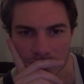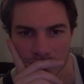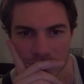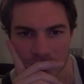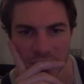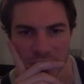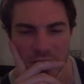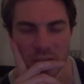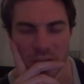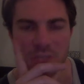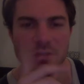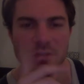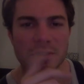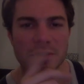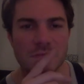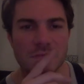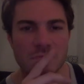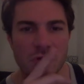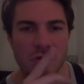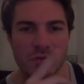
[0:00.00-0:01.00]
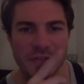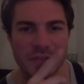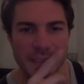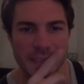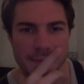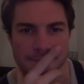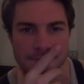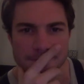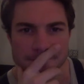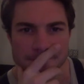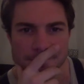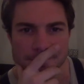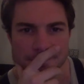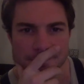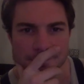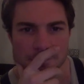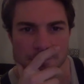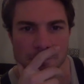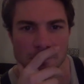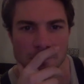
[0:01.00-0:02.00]
It just looks movie.
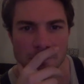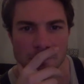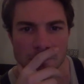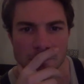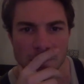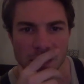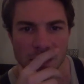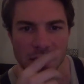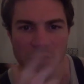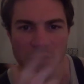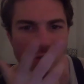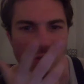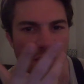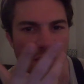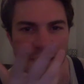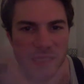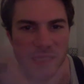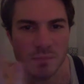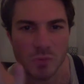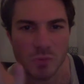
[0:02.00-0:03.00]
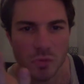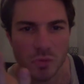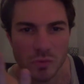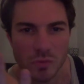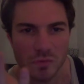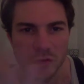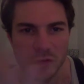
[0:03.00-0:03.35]
It looks like the move.